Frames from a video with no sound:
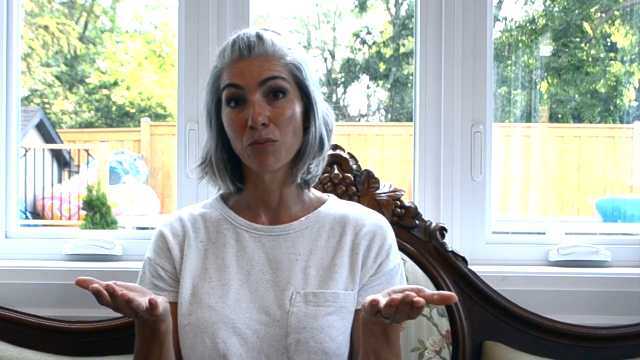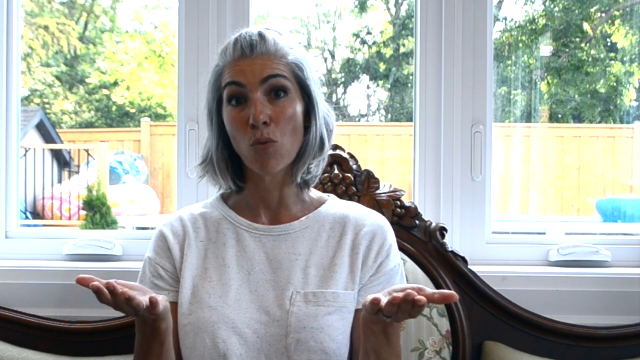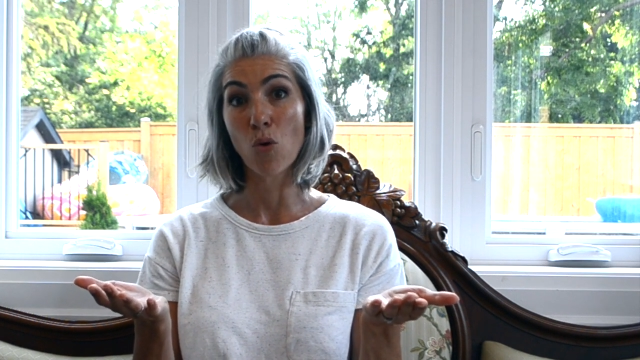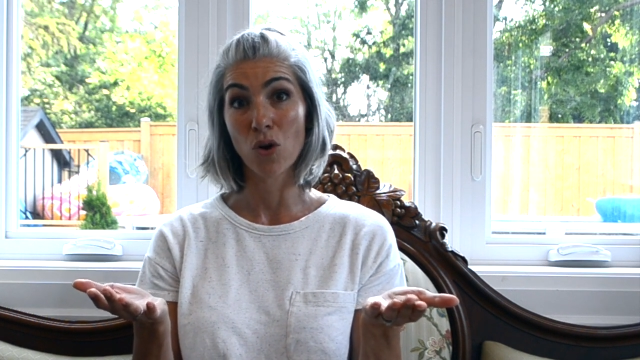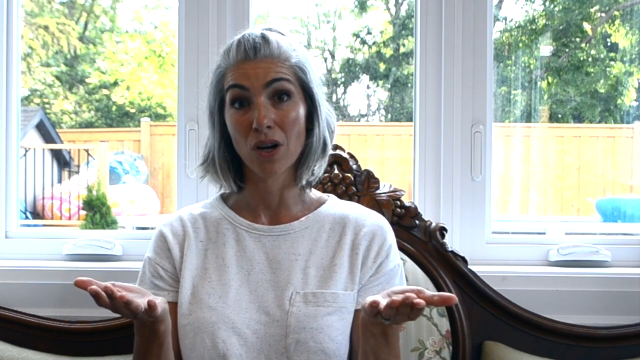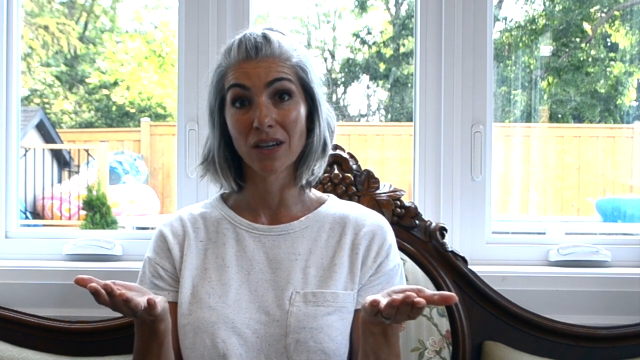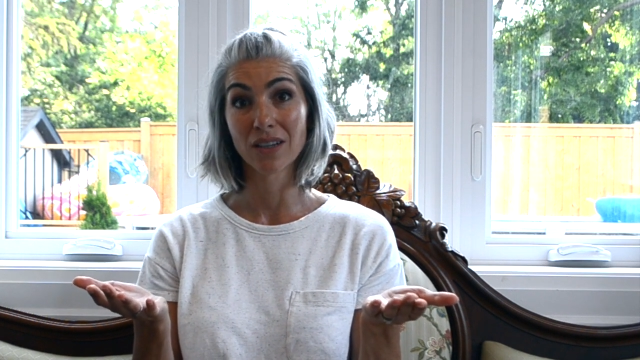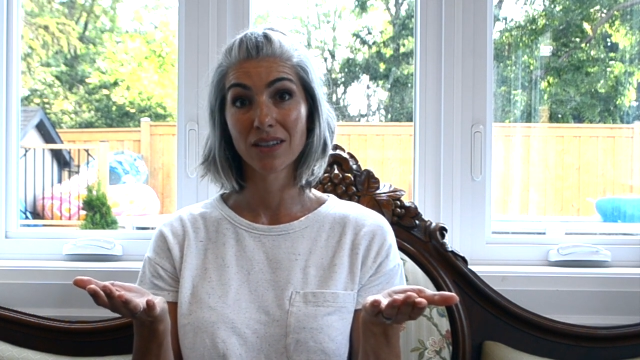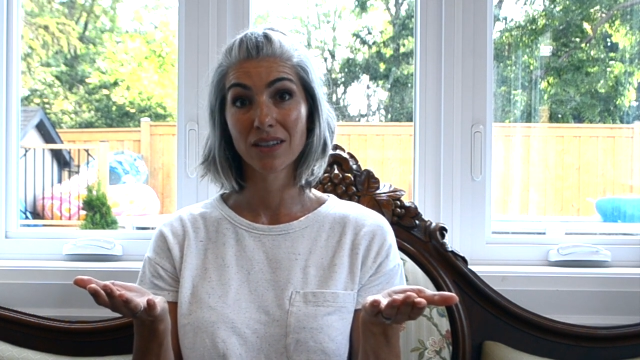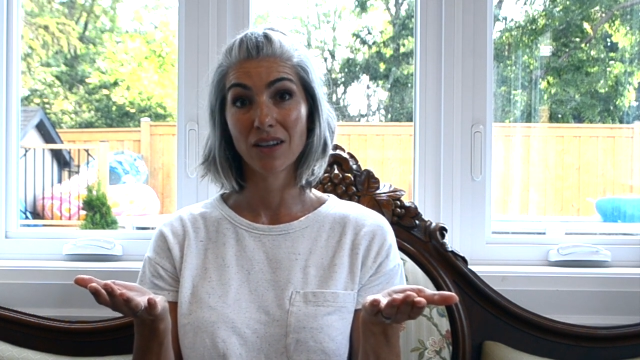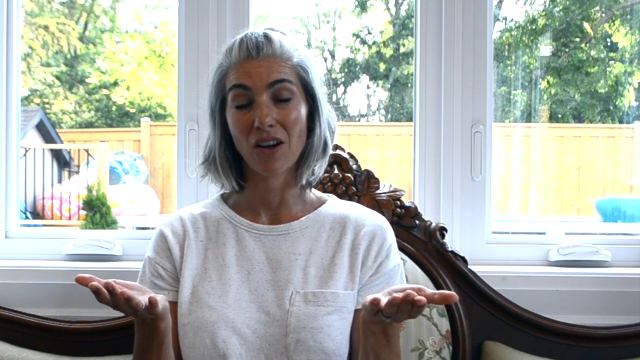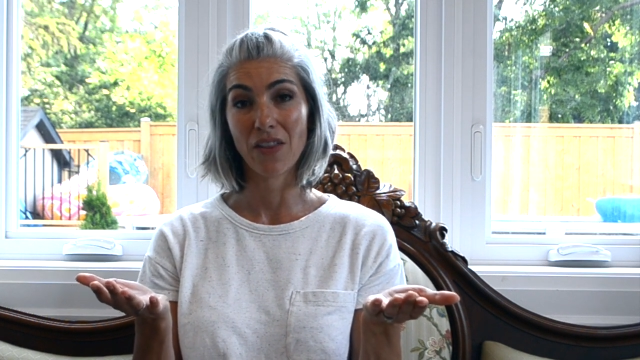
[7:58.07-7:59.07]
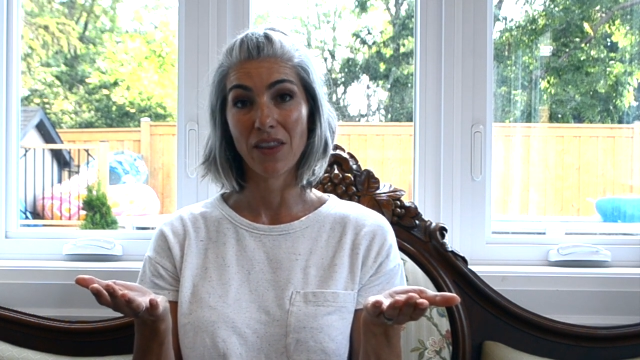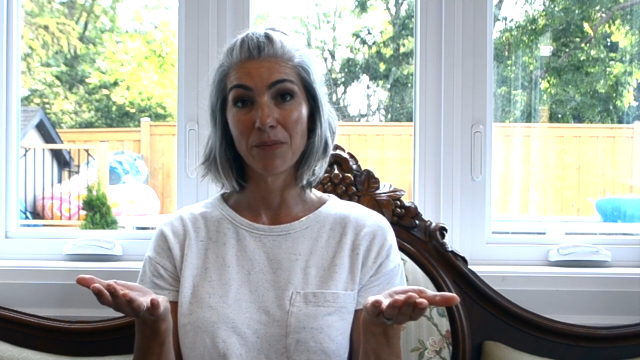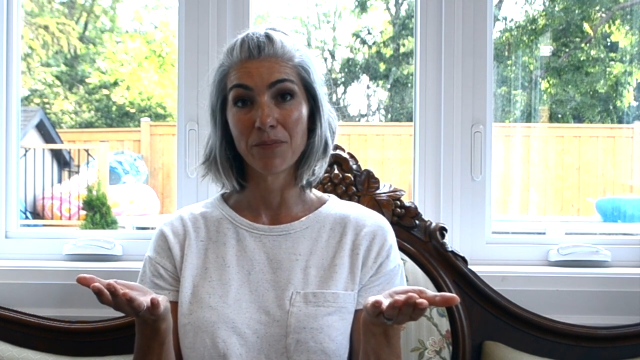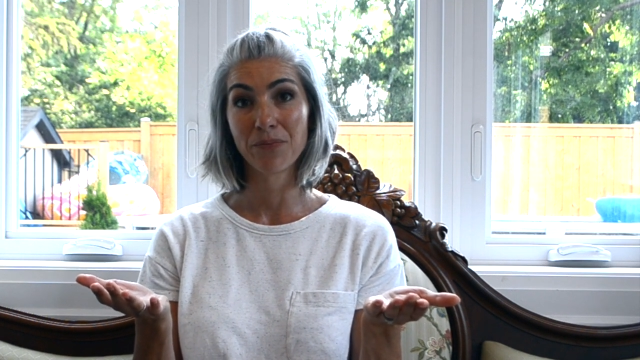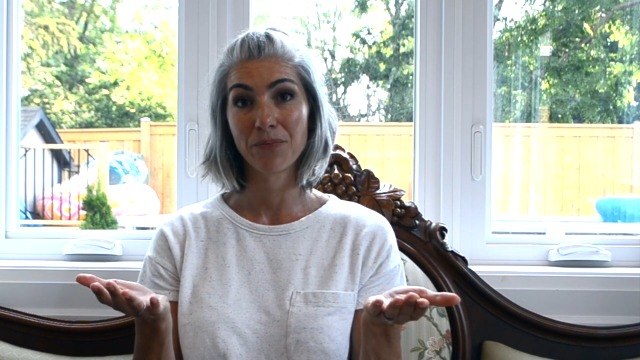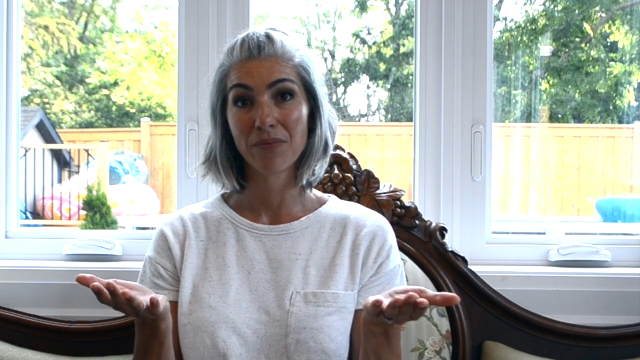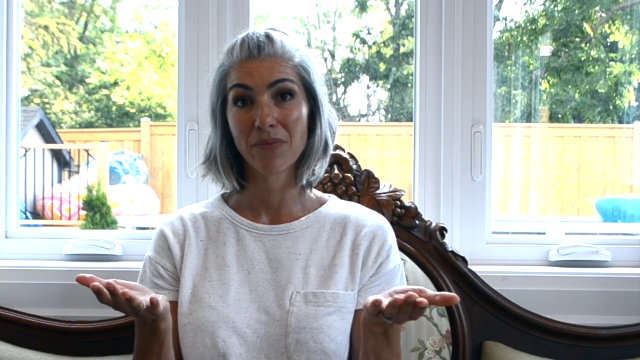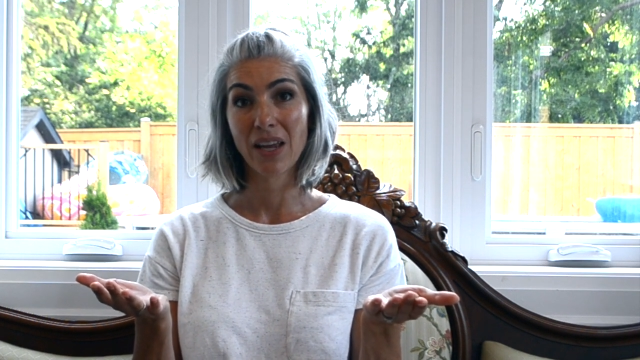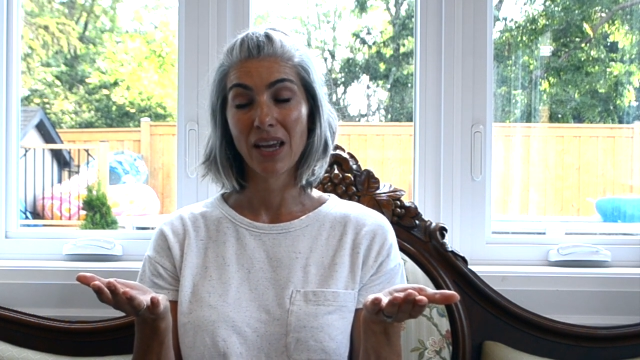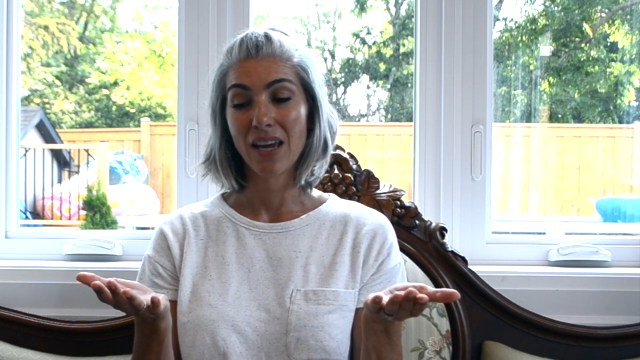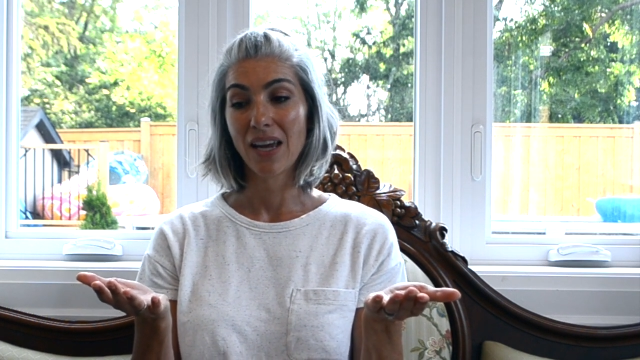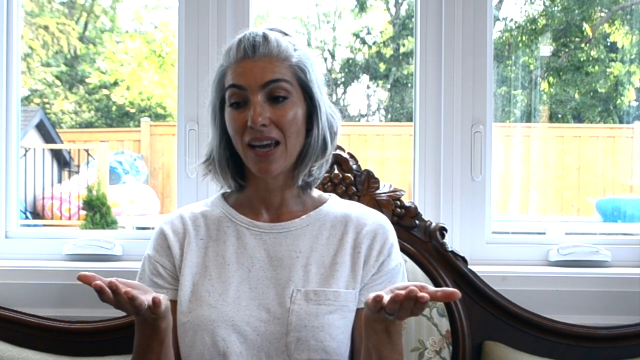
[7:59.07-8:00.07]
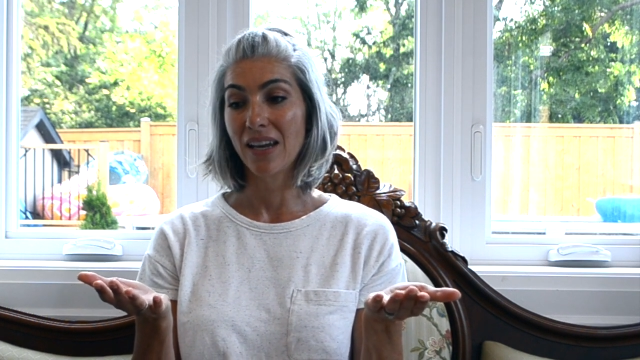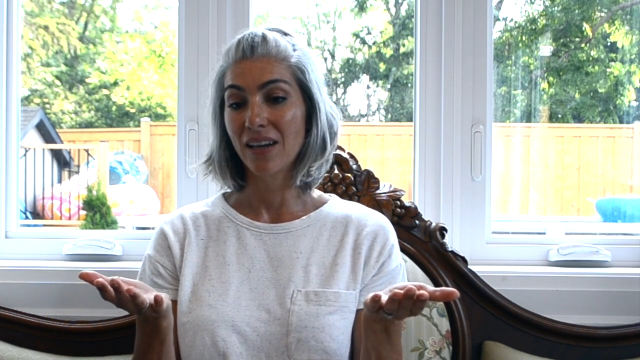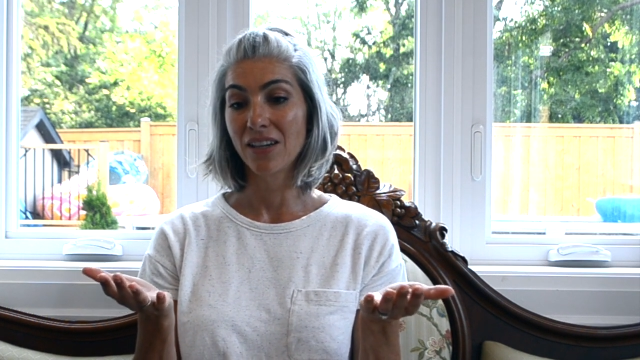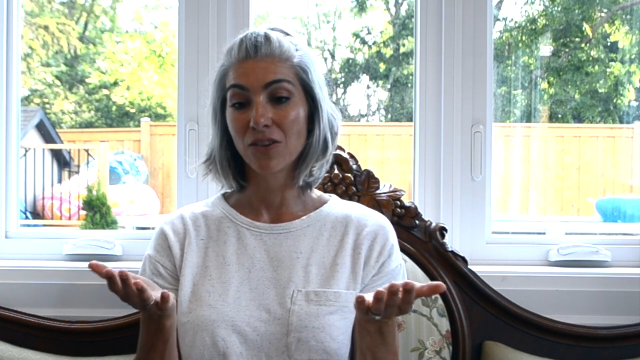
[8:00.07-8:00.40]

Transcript: more on them. And I